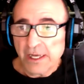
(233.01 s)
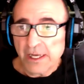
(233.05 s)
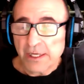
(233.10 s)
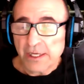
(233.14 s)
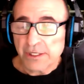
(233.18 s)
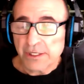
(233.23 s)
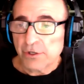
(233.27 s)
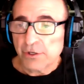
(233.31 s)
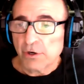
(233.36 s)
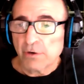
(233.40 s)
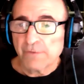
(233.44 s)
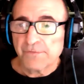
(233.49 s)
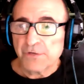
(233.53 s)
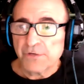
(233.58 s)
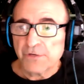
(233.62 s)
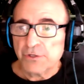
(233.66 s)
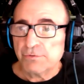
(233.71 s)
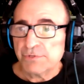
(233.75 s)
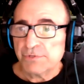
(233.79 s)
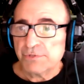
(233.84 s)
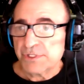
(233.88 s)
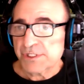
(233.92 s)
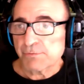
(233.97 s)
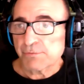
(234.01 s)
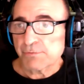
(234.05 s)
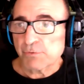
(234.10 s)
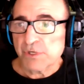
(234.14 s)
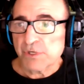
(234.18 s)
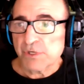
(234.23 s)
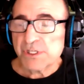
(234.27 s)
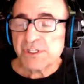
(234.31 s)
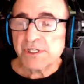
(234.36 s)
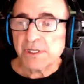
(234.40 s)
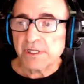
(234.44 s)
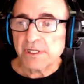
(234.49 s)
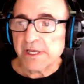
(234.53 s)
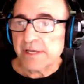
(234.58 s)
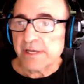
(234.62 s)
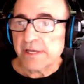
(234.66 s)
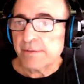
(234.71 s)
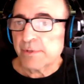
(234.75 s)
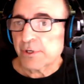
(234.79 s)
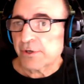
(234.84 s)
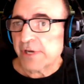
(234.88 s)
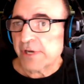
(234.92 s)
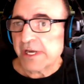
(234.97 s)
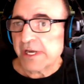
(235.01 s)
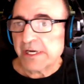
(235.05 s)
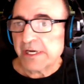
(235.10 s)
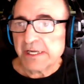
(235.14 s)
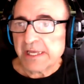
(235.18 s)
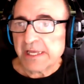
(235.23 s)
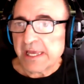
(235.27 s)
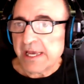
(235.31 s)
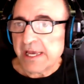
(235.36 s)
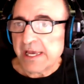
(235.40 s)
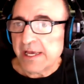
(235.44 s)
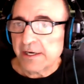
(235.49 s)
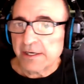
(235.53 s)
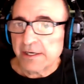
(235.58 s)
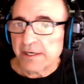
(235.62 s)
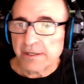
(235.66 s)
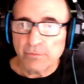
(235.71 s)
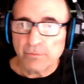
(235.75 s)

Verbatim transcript: you know, if you just recently immigrated to Canada,